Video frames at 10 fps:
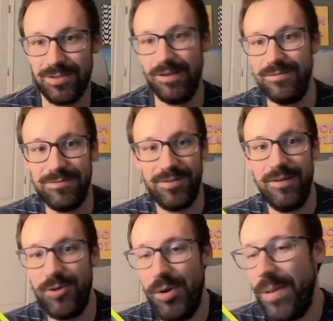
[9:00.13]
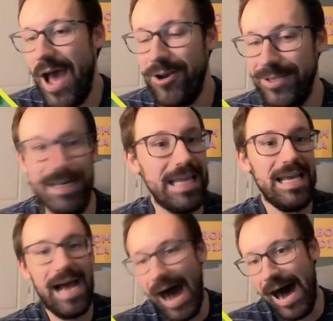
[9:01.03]
of a Hippowdon.
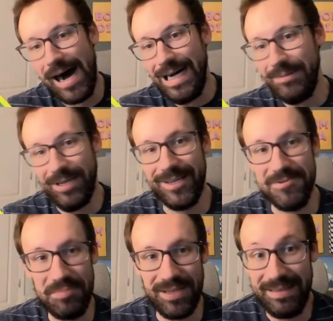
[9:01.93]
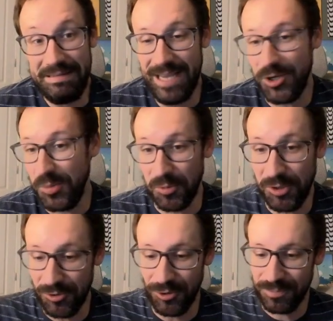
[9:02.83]
And it could be really
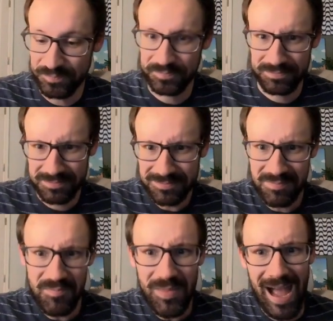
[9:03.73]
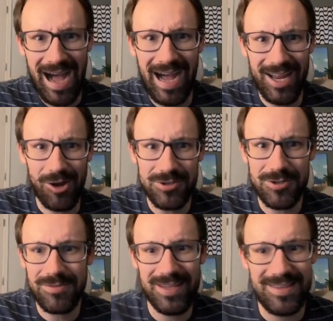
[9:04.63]
cool. I also
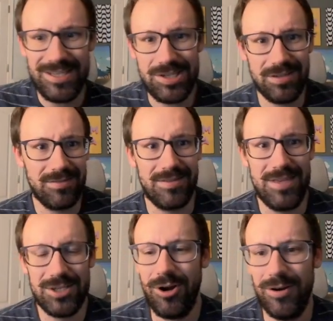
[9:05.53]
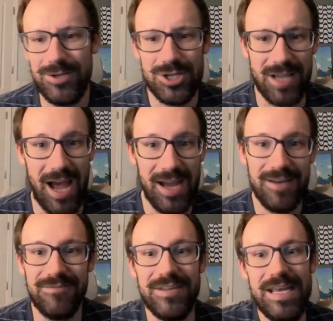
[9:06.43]
think this card just kind
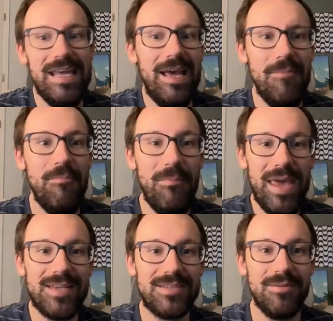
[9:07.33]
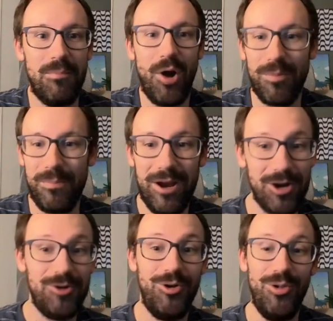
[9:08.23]
of makes
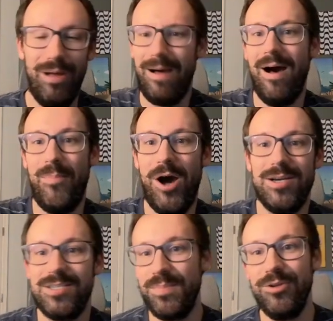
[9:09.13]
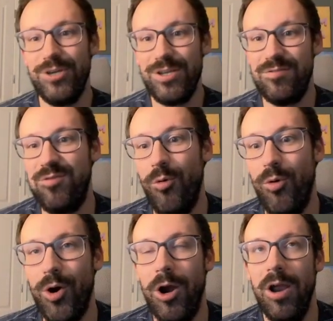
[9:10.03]
Barbaracle a possibility
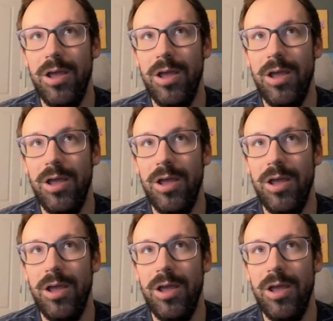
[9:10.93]
for